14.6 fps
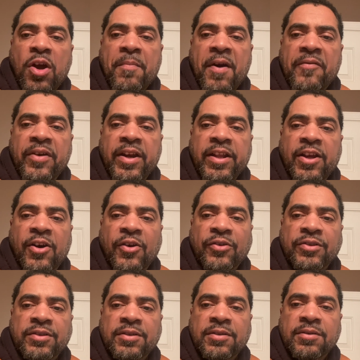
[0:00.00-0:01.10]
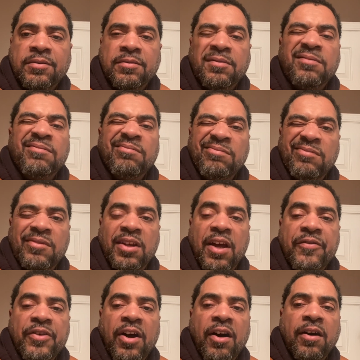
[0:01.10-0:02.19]
my videos.
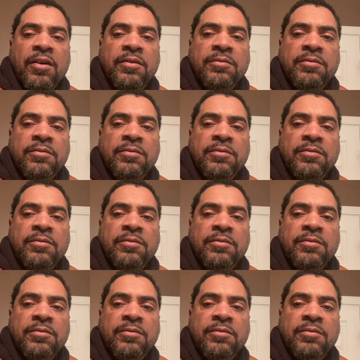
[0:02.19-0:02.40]
Love y'all.